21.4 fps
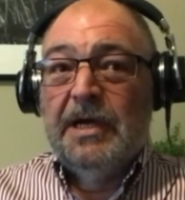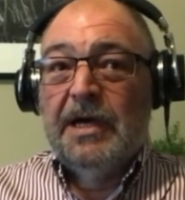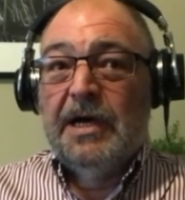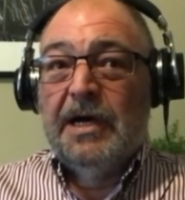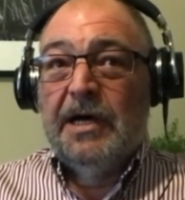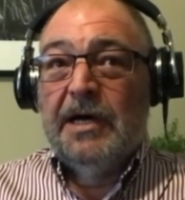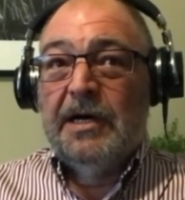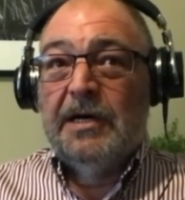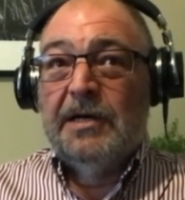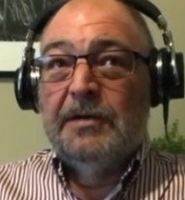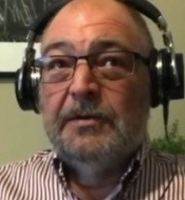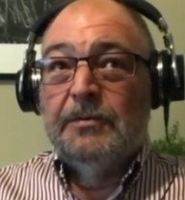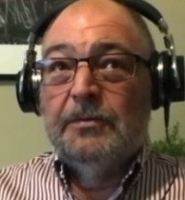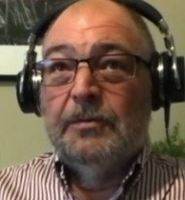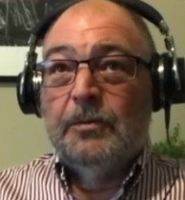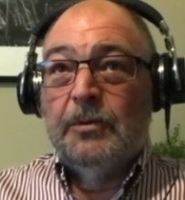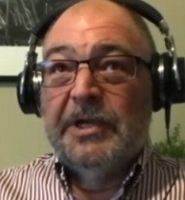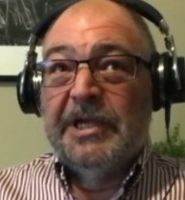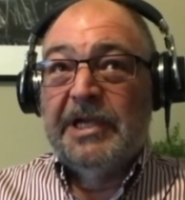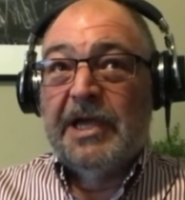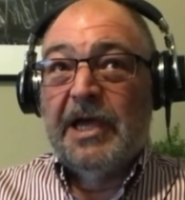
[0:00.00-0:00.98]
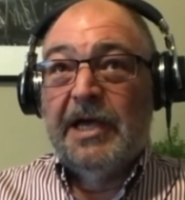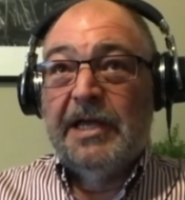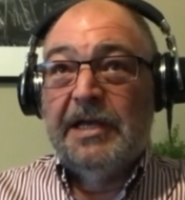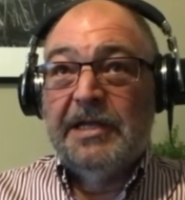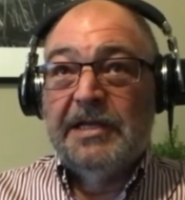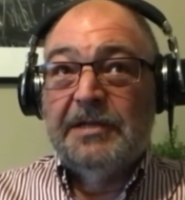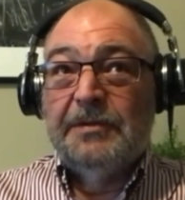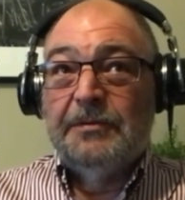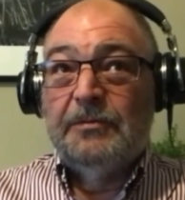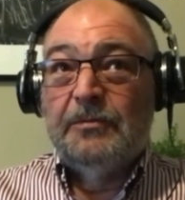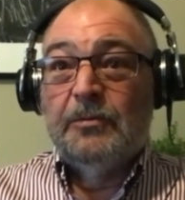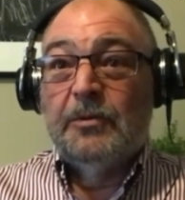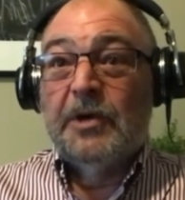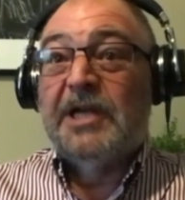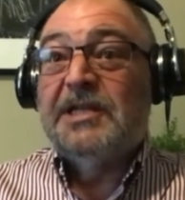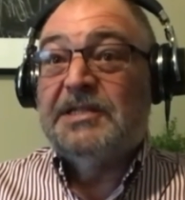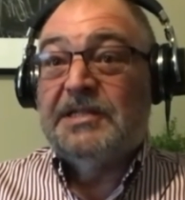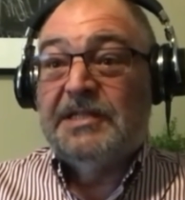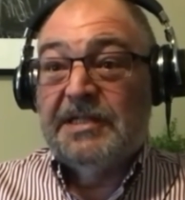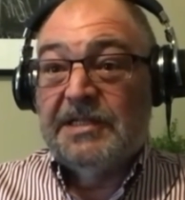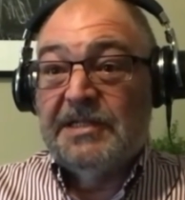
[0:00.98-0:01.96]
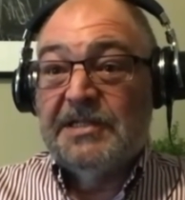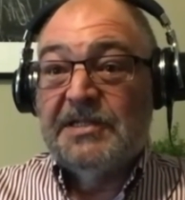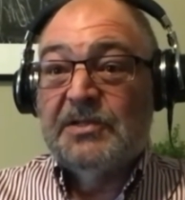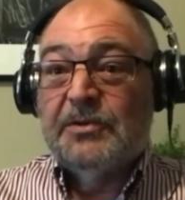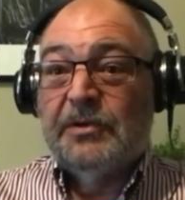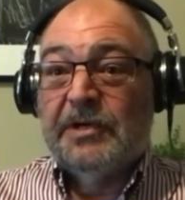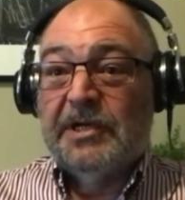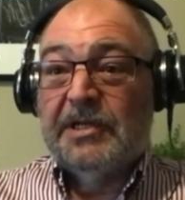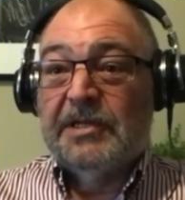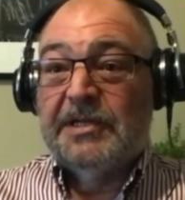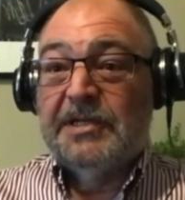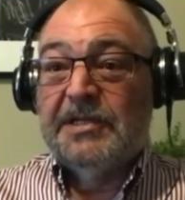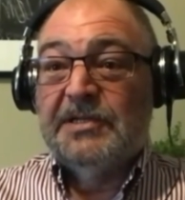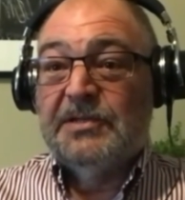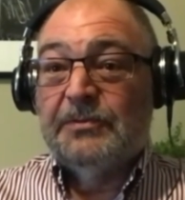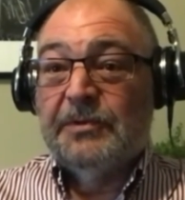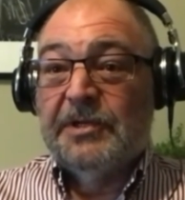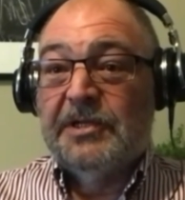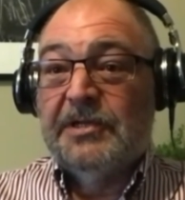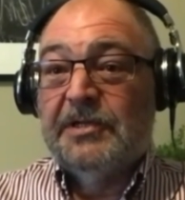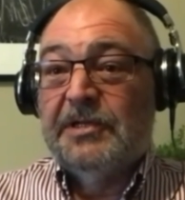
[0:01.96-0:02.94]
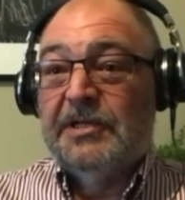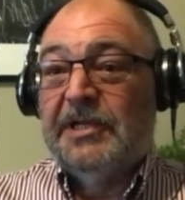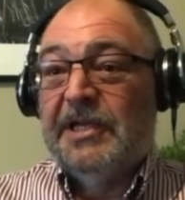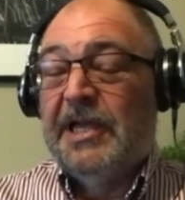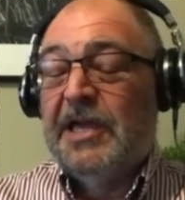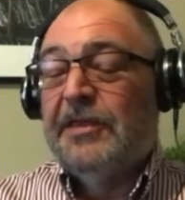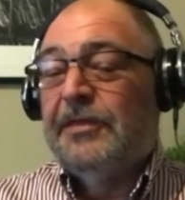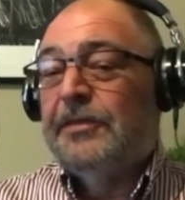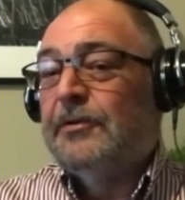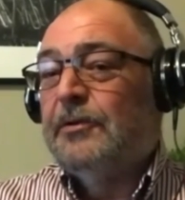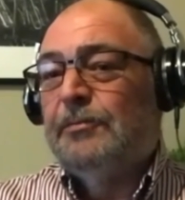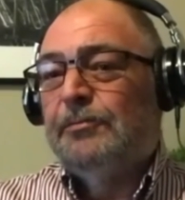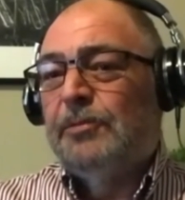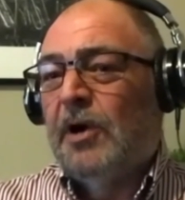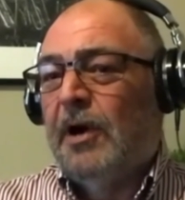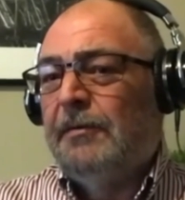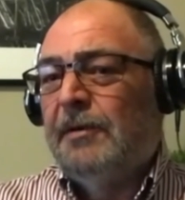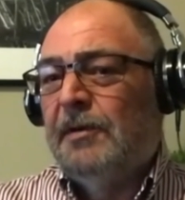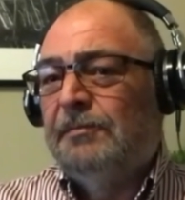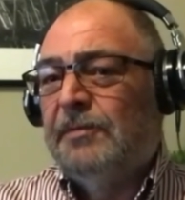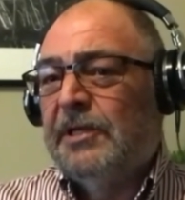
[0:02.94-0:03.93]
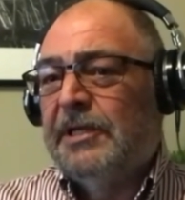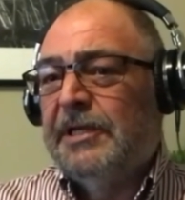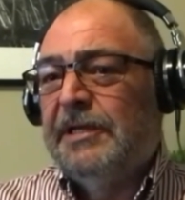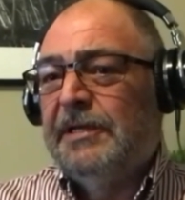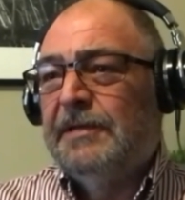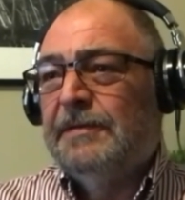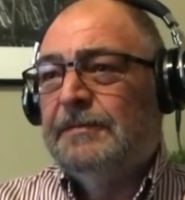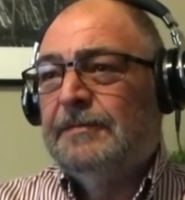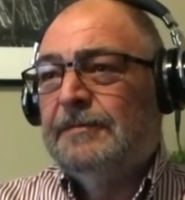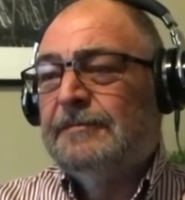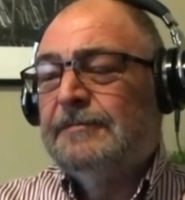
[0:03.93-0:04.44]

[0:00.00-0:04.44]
uh, we kind of rushed it as quickly as we could to get through. Probably